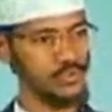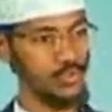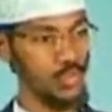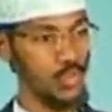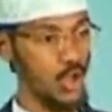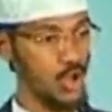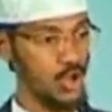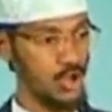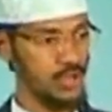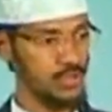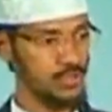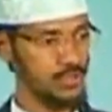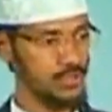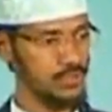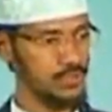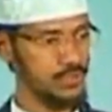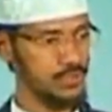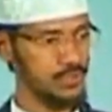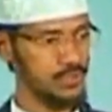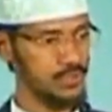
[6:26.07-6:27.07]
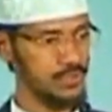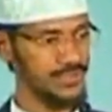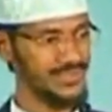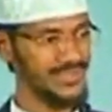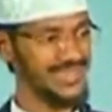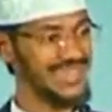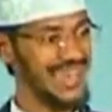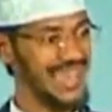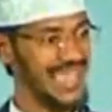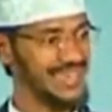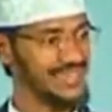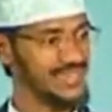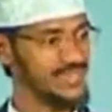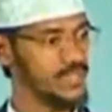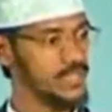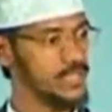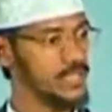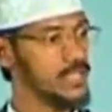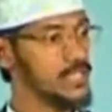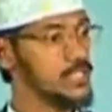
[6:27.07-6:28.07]
nor the night
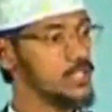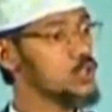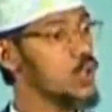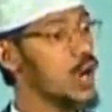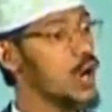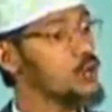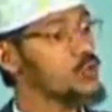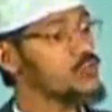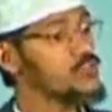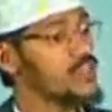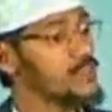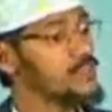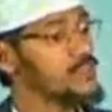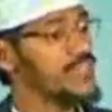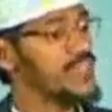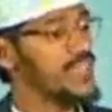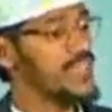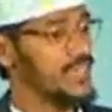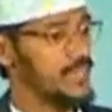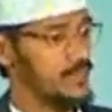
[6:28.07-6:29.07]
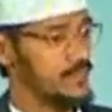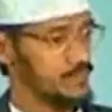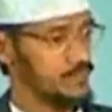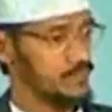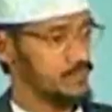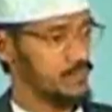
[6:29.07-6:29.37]
to outstrip the day.